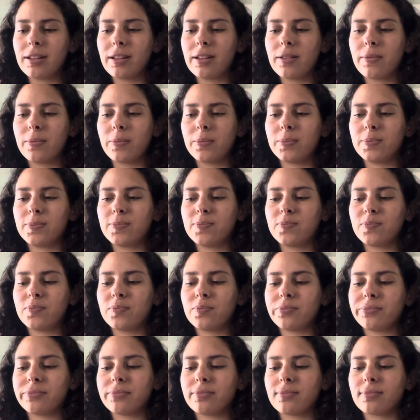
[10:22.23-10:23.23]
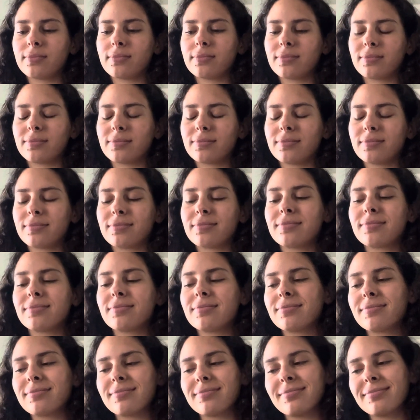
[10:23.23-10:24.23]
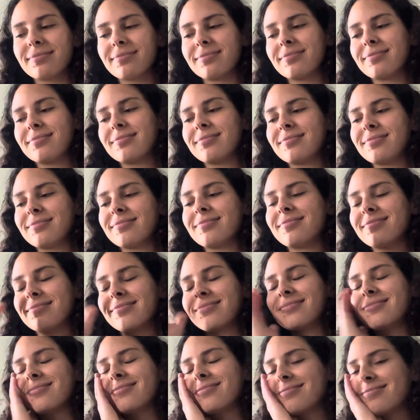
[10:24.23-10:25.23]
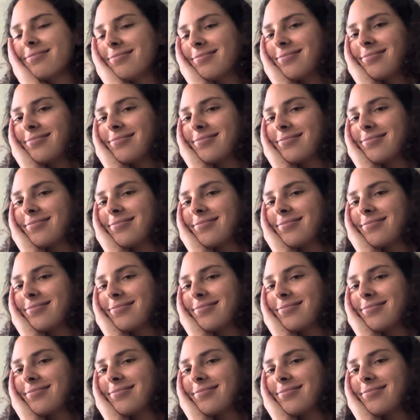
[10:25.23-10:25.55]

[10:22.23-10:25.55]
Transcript: (silence)